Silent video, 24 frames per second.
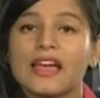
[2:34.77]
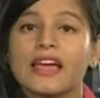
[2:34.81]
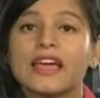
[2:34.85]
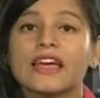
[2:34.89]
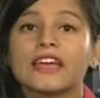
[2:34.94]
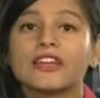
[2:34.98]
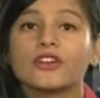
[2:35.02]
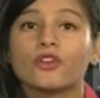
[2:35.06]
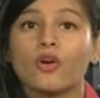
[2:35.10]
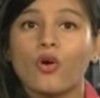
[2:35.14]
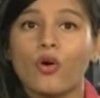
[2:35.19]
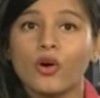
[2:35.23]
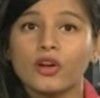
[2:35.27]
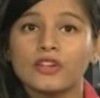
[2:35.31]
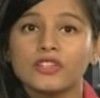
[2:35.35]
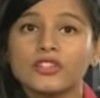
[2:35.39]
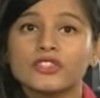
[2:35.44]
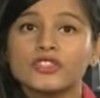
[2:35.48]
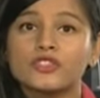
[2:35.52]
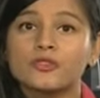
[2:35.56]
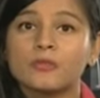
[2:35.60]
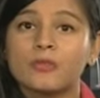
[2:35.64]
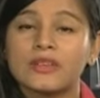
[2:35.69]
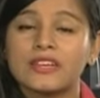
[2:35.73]
In order
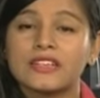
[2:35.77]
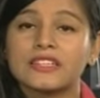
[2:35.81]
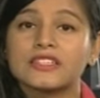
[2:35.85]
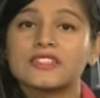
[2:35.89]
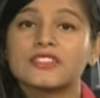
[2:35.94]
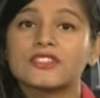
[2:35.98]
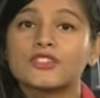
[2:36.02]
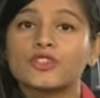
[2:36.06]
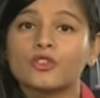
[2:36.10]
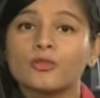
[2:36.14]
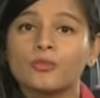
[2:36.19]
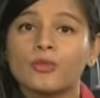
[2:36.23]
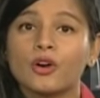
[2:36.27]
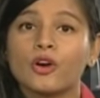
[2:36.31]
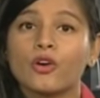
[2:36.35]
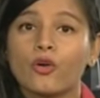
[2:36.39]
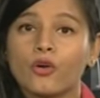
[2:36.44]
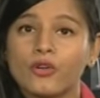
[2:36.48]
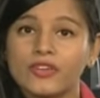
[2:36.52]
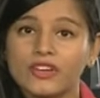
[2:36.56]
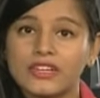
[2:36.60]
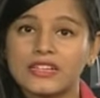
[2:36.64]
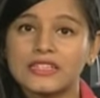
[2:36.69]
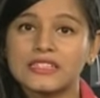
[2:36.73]
to be consumer
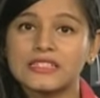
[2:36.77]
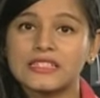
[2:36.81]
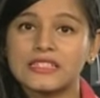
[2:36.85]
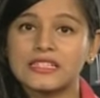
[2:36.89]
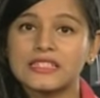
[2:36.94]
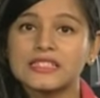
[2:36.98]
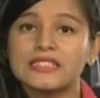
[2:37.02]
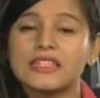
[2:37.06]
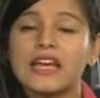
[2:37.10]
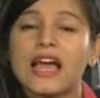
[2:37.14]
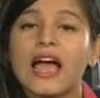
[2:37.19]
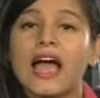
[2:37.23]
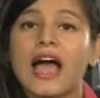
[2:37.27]
oriented,